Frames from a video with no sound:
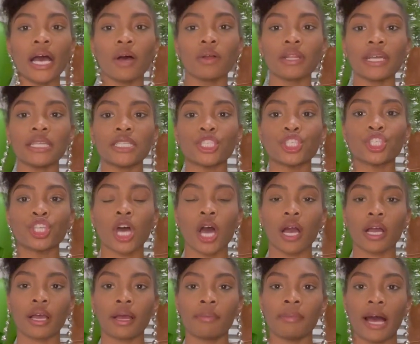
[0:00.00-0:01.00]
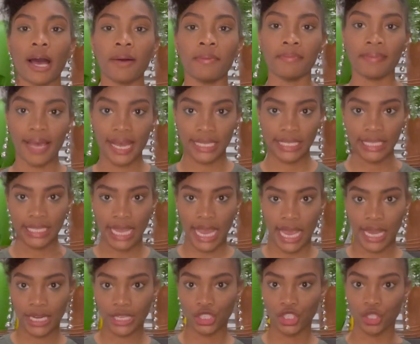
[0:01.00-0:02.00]
let's talk about
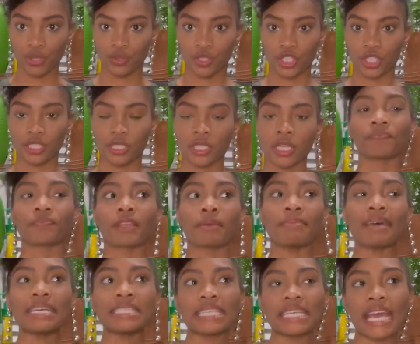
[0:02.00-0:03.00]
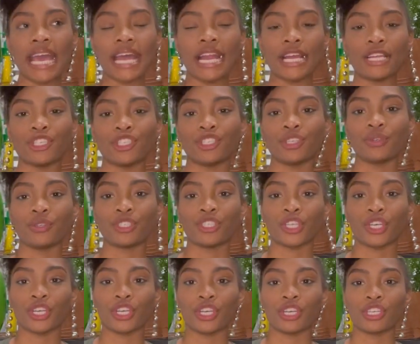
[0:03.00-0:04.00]
masticating juicers. Masticating
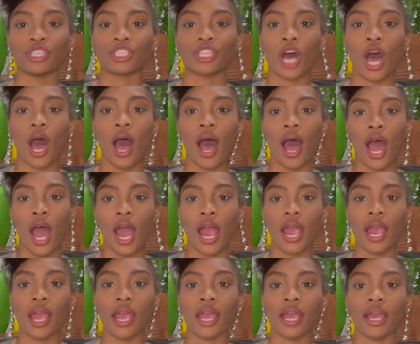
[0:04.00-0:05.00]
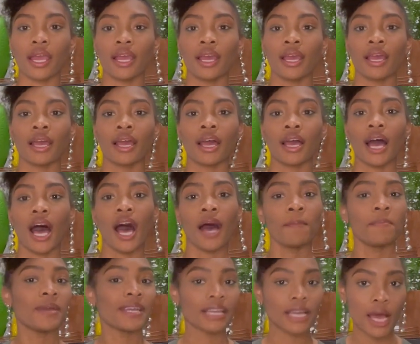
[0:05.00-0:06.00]
juicers are up
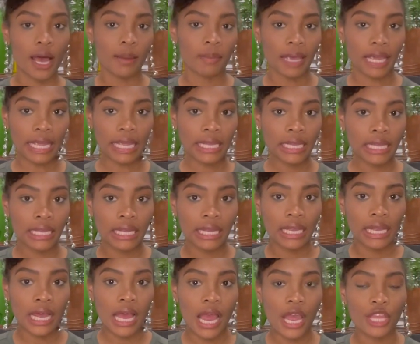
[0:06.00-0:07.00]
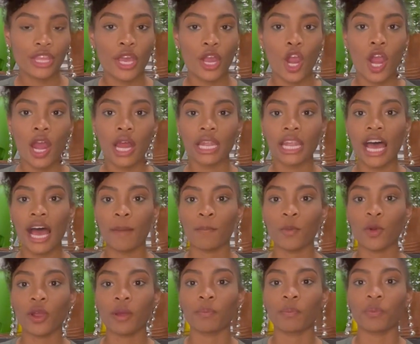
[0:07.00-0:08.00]
and coming. There are a lot
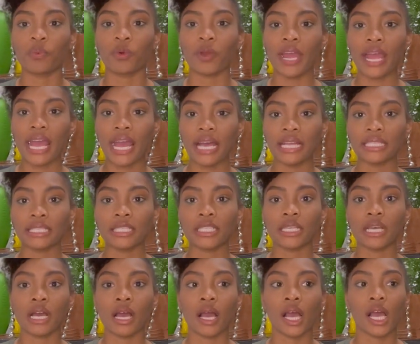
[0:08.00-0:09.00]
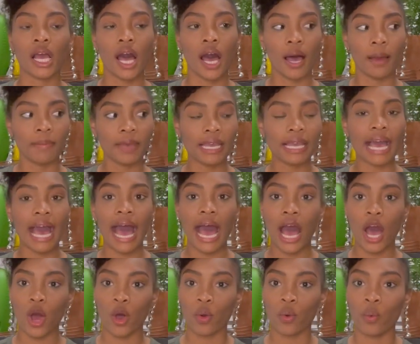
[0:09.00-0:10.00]
more brands coming
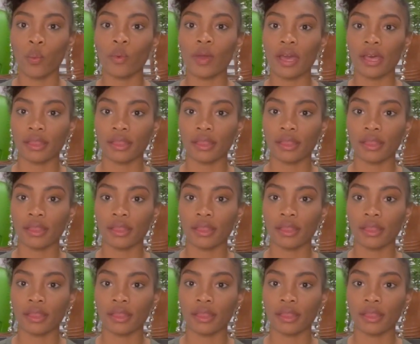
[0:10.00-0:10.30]
out with